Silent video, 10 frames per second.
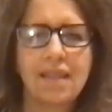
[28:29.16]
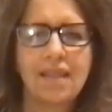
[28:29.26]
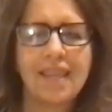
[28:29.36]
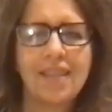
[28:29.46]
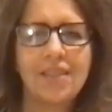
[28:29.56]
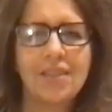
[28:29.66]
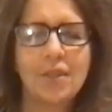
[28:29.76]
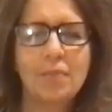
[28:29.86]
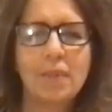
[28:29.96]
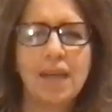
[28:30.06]
Thank you
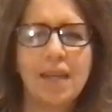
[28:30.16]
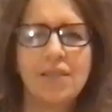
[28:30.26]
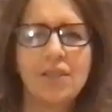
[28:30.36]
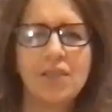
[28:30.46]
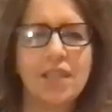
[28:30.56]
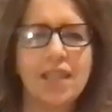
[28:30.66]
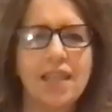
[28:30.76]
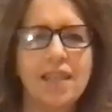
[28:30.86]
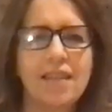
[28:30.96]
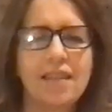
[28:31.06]
so much,
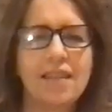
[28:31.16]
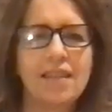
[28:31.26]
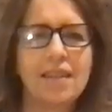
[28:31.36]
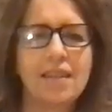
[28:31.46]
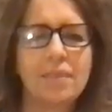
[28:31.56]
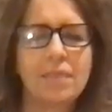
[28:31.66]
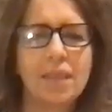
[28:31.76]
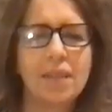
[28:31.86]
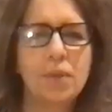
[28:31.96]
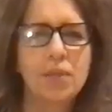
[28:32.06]
and
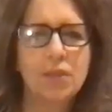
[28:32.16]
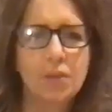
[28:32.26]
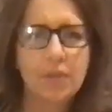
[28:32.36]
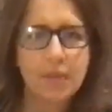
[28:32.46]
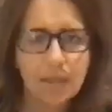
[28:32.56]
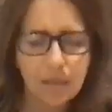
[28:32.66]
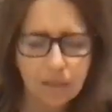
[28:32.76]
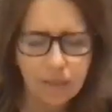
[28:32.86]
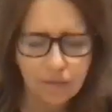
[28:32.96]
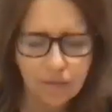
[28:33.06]
I wish you
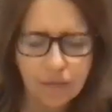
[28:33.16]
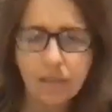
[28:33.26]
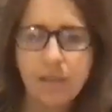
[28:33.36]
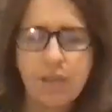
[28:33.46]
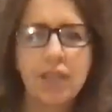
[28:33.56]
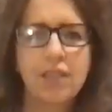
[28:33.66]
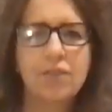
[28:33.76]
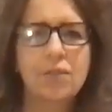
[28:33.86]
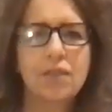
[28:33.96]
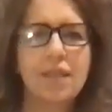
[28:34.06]
a very
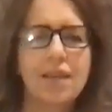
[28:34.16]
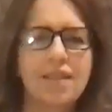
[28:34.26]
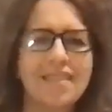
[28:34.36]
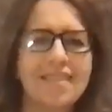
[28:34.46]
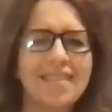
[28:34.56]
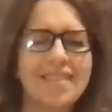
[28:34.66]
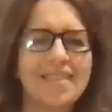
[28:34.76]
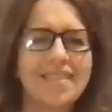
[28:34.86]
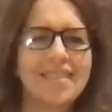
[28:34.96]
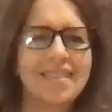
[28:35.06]
gentle night,
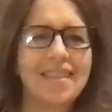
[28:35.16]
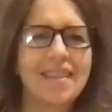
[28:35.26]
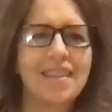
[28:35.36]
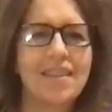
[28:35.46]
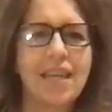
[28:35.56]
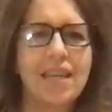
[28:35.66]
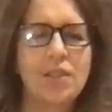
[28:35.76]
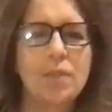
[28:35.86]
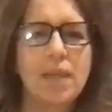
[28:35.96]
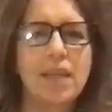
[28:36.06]
and I'll hand
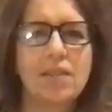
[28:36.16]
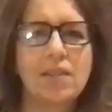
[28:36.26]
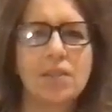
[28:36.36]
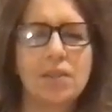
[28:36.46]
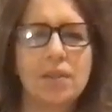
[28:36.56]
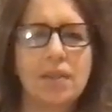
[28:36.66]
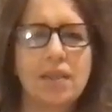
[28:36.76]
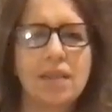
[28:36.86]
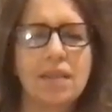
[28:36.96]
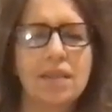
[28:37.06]
you back to
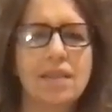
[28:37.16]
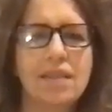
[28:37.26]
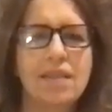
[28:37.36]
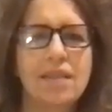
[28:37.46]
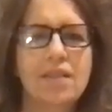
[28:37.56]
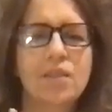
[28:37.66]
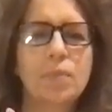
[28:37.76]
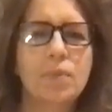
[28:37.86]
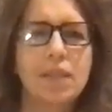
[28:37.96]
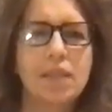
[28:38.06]

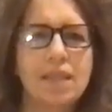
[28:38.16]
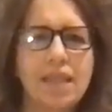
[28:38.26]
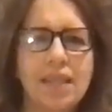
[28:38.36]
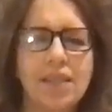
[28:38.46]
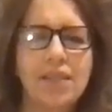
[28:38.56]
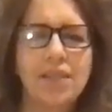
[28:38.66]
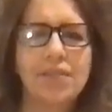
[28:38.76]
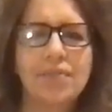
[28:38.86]
Boyd. Thank you.